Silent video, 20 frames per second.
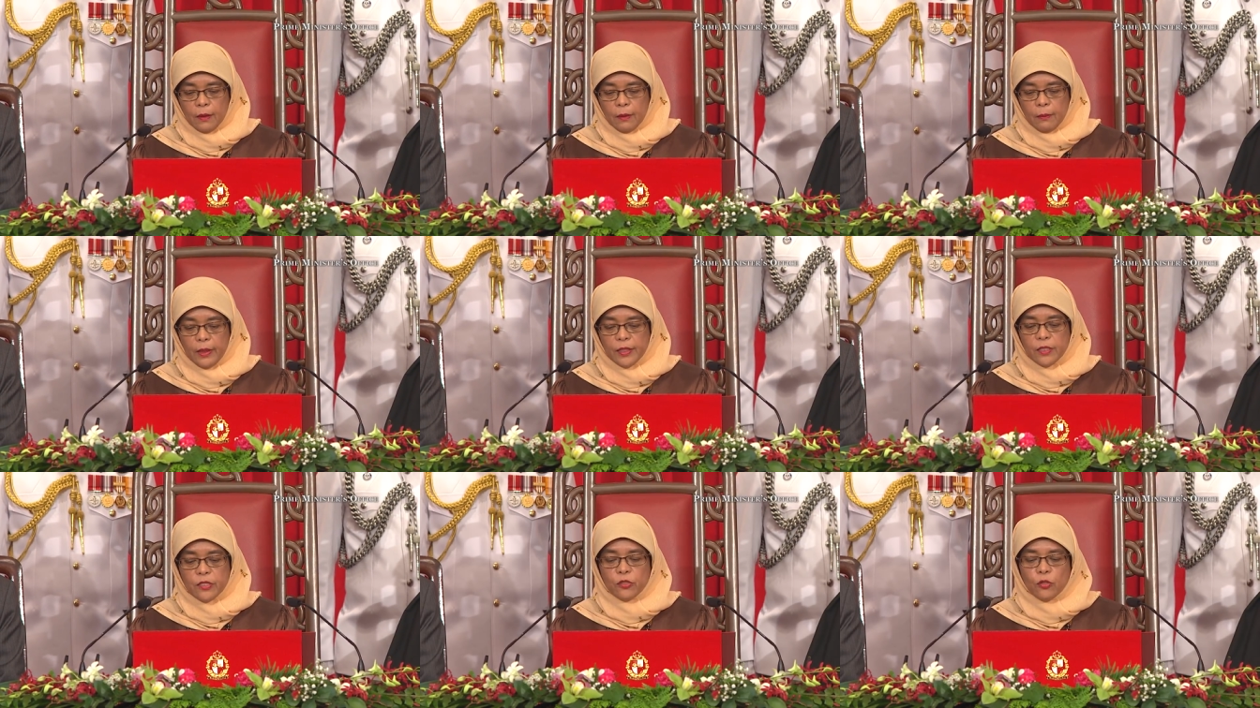
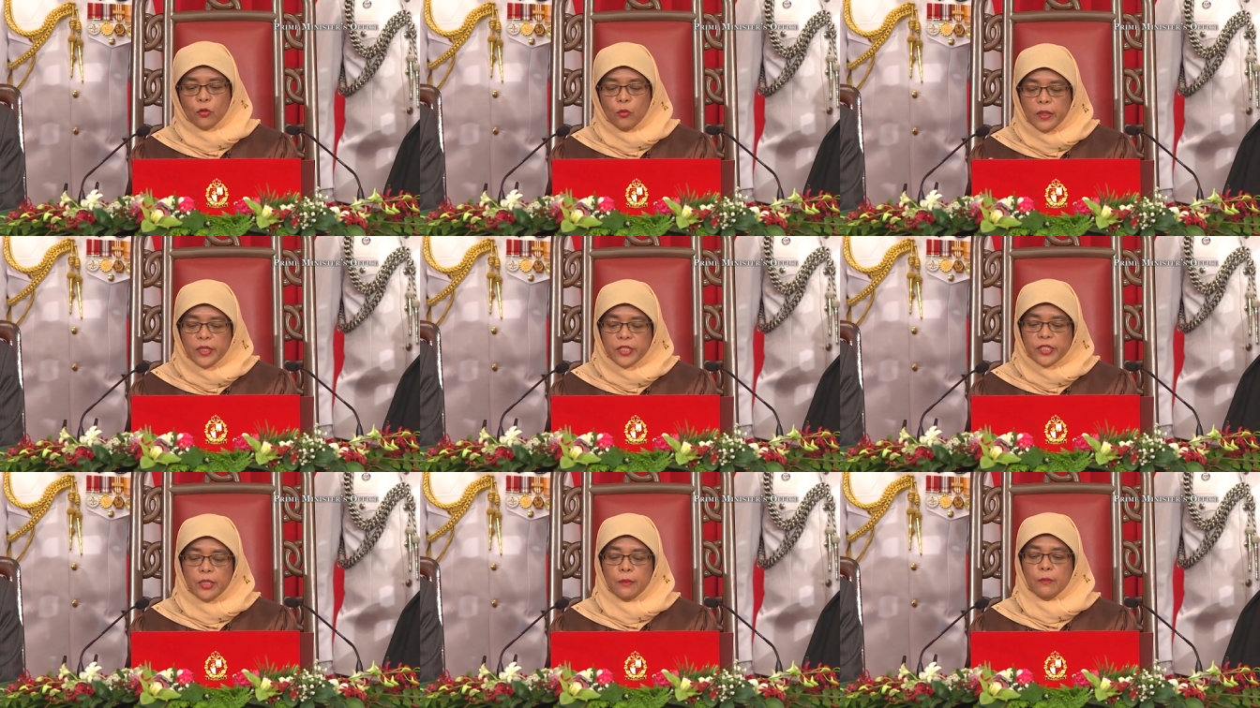But
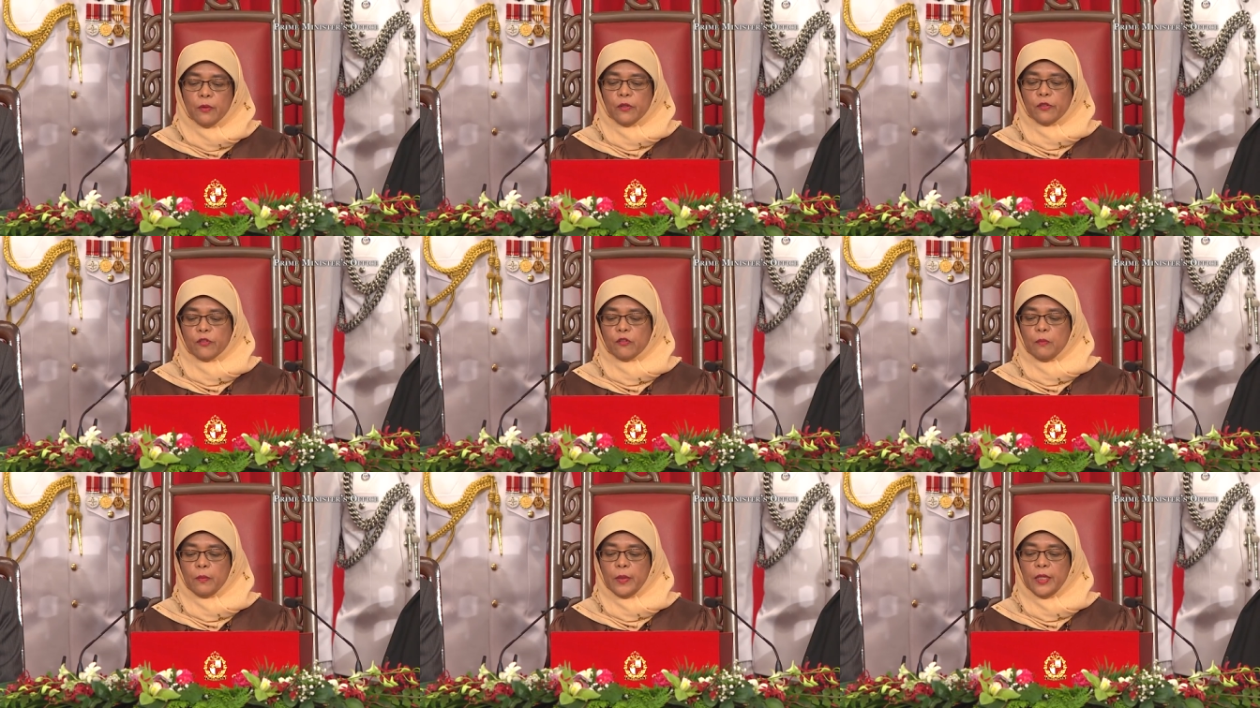stewardship
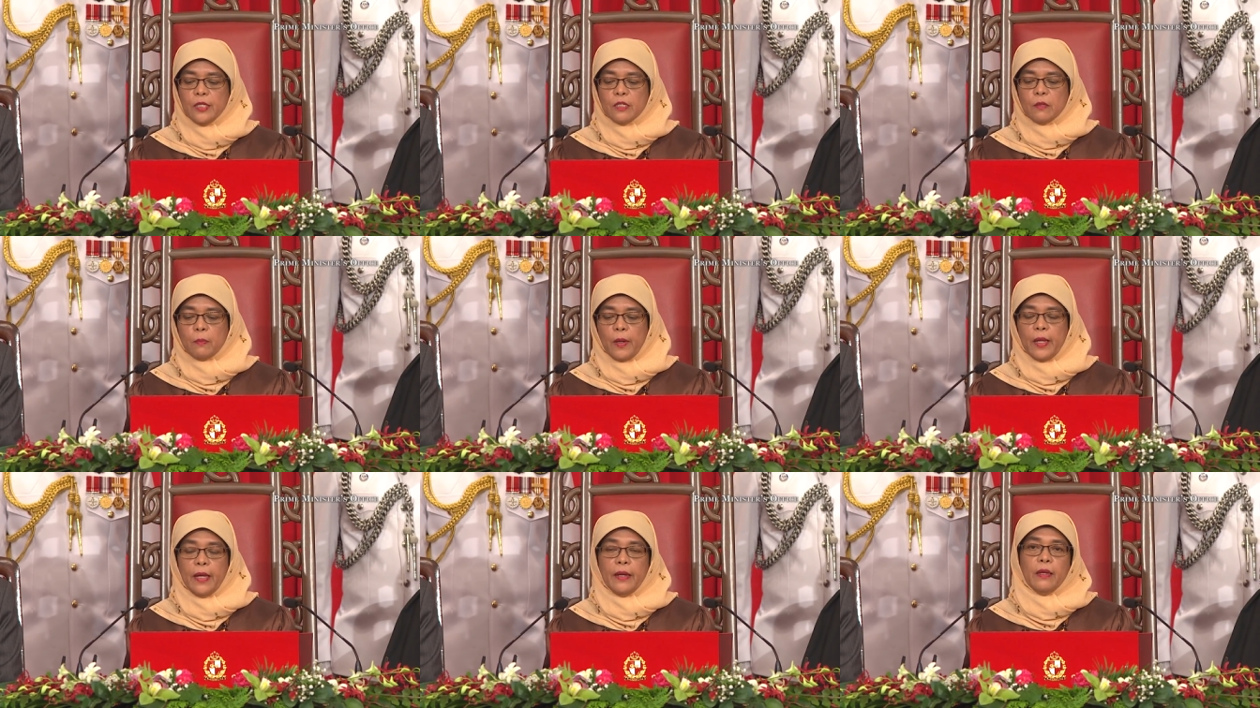also
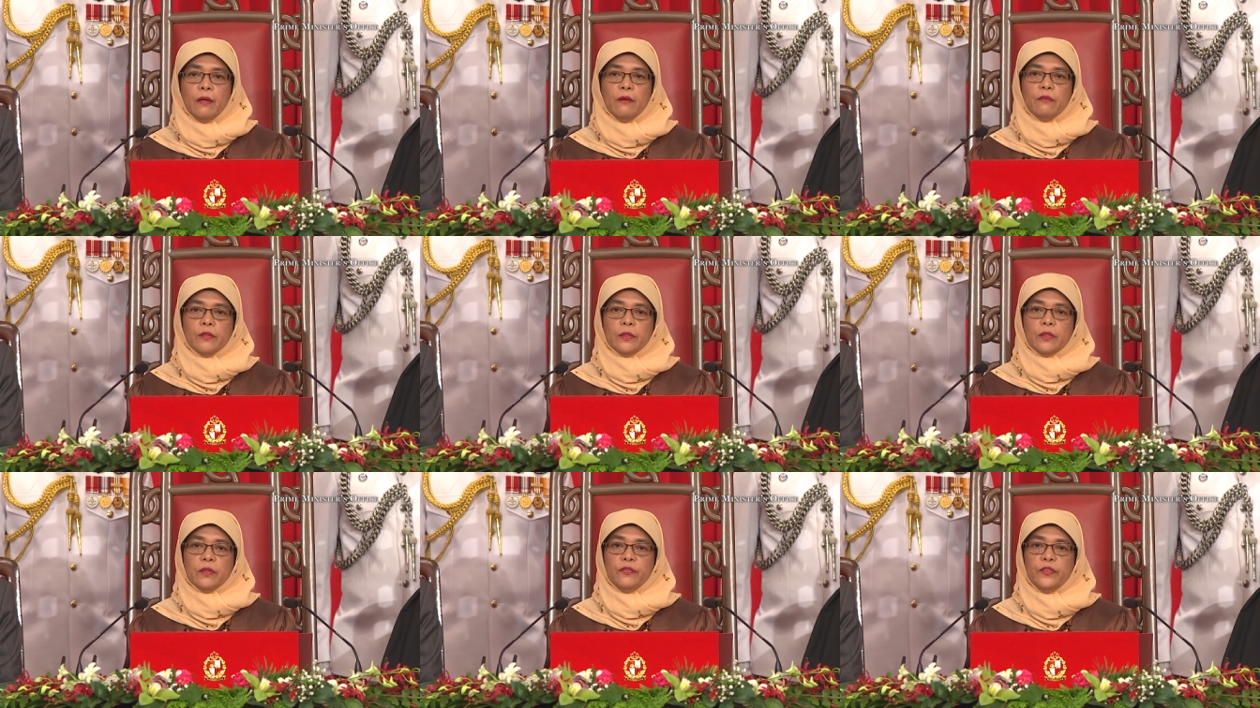means planning
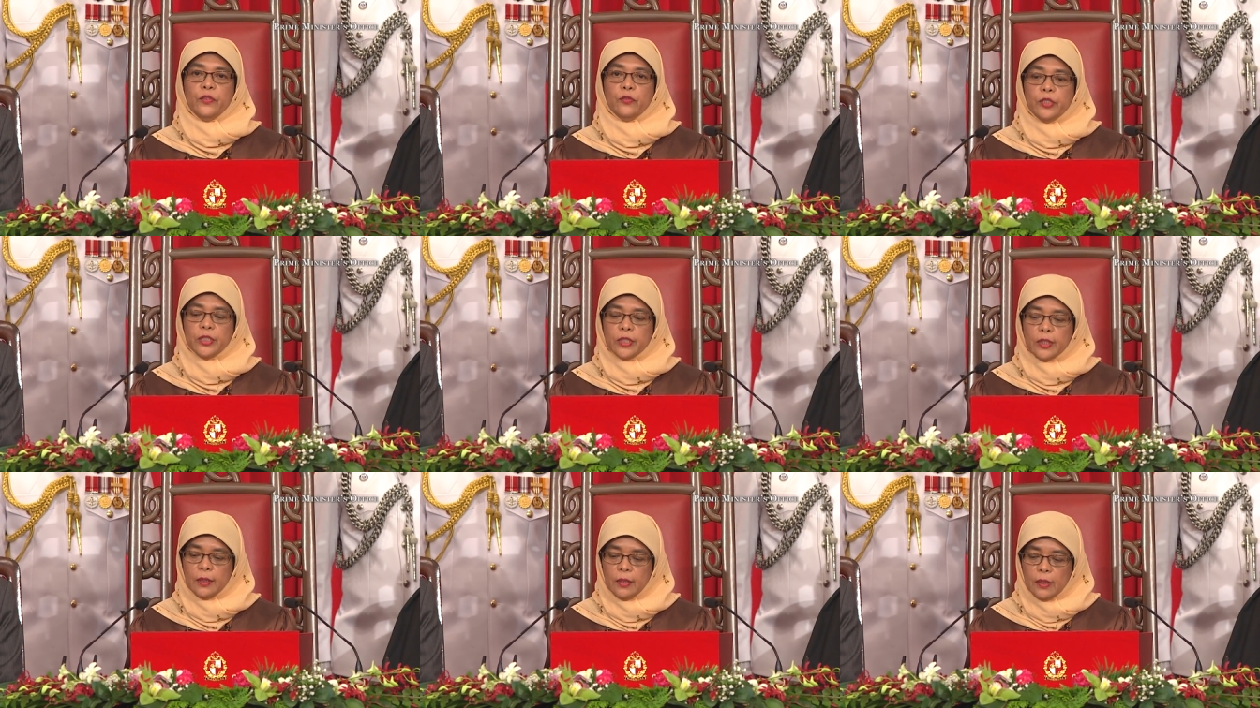for the
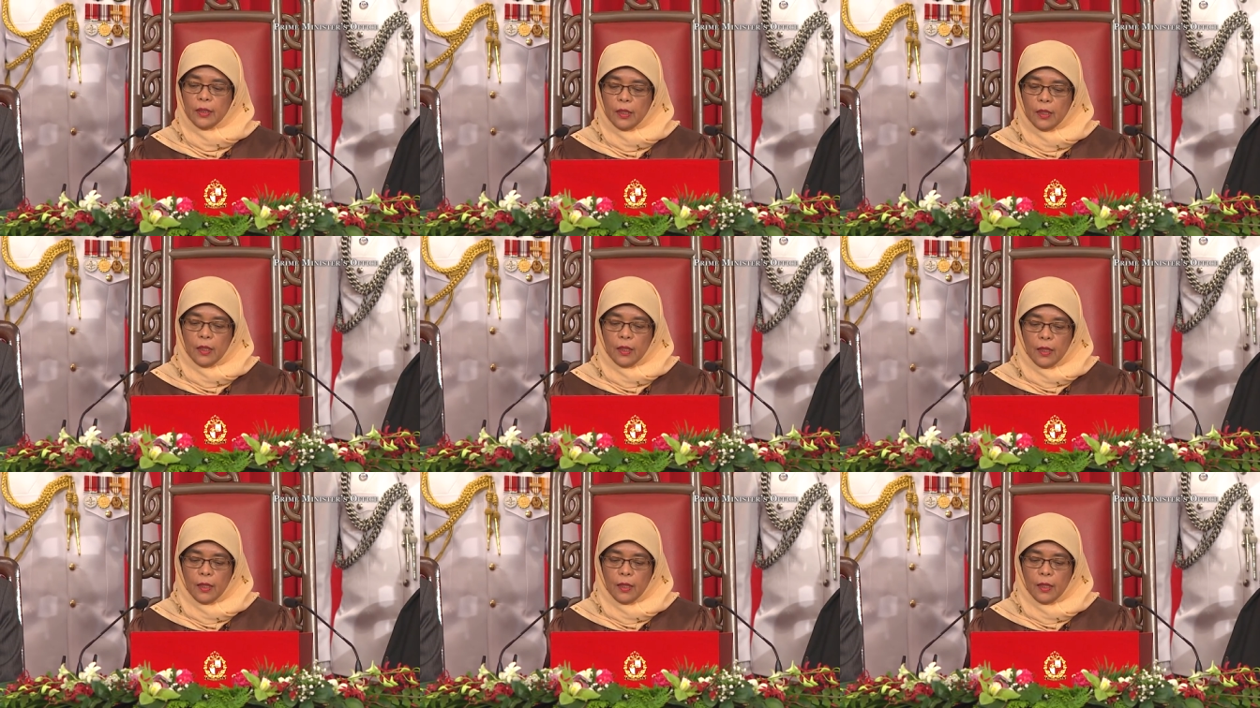future